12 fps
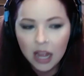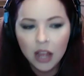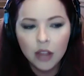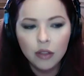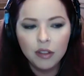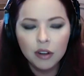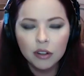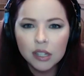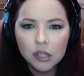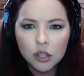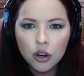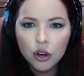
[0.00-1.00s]
there
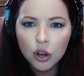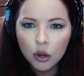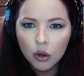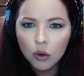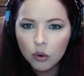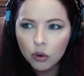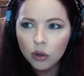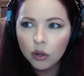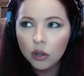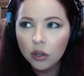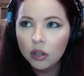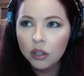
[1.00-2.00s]
is no
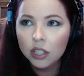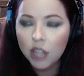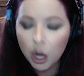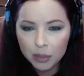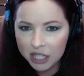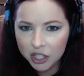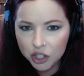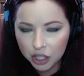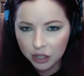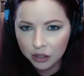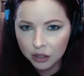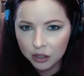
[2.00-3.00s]

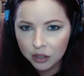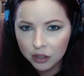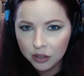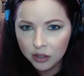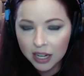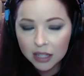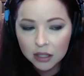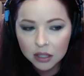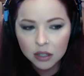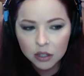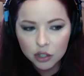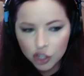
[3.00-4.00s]
competition. It's
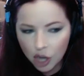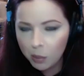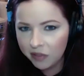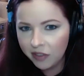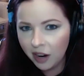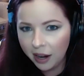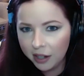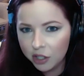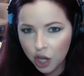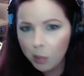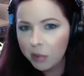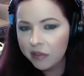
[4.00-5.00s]
Shopify.
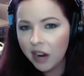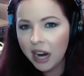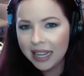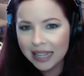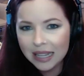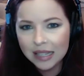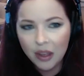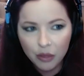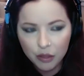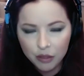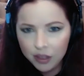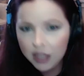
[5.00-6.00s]
Shopify is
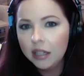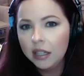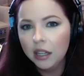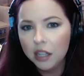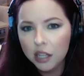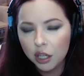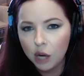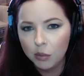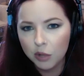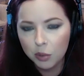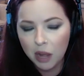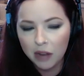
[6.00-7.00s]
the
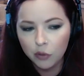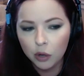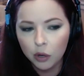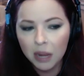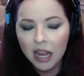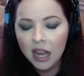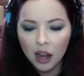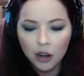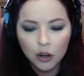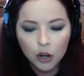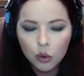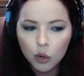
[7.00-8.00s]
e-commerce platform.
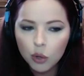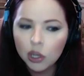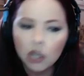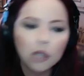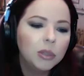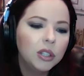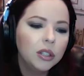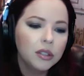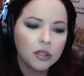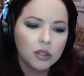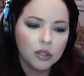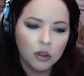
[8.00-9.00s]
No
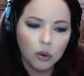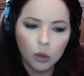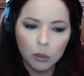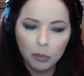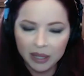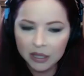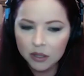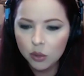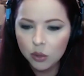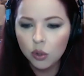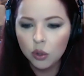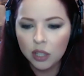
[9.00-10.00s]
WooCommerce or
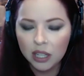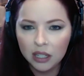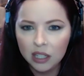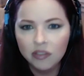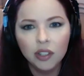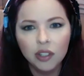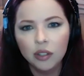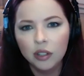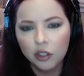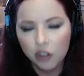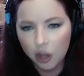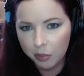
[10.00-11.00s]
Bandzoogle can even
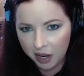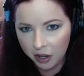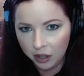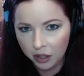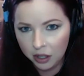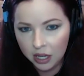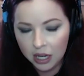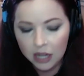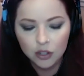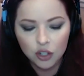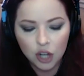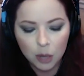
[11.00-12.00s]
compare.
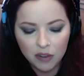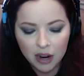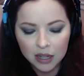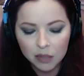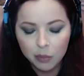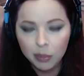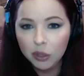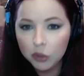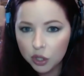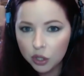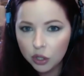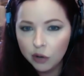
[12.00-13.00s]
Right. Shopify is
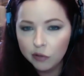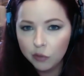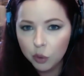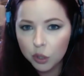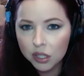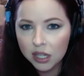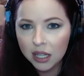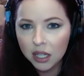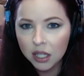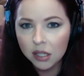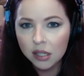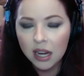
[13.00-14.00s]
built for
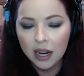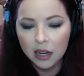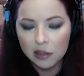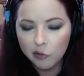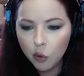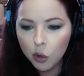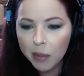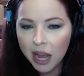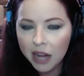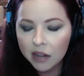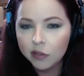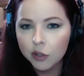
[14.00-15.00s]
sales. It's
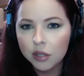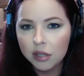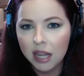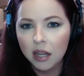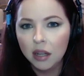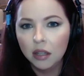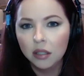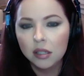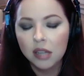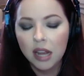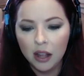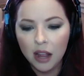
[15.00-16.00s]
formatted for
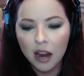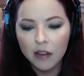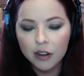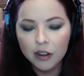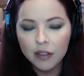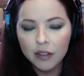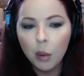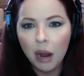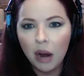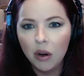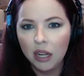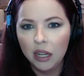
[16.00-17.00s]
sales. Everything
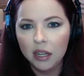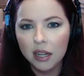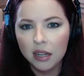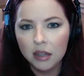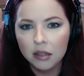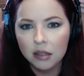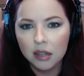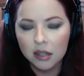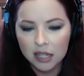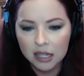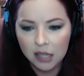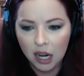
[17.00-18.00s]
about it is
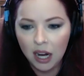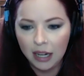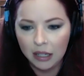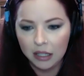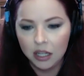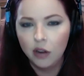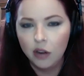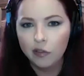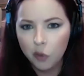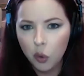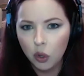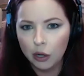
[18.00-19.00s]
designed
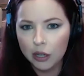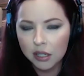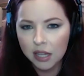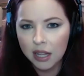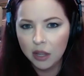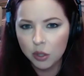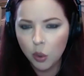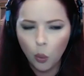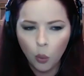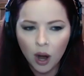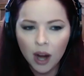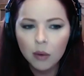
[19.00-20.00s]
for sales.
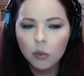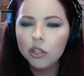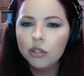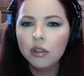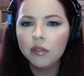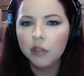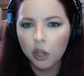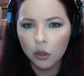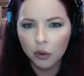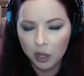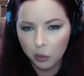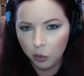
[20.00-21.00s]
Why would you even
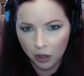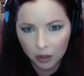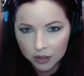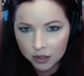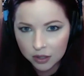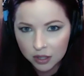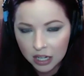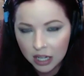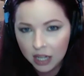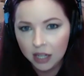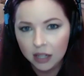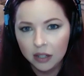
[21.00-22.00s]
go anywhere else?
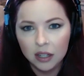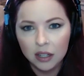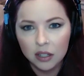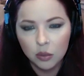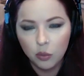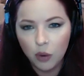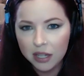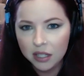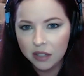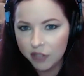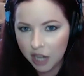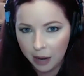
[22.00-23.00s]
Right. It's a waste
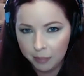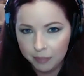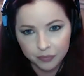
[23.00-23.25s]
right. of time.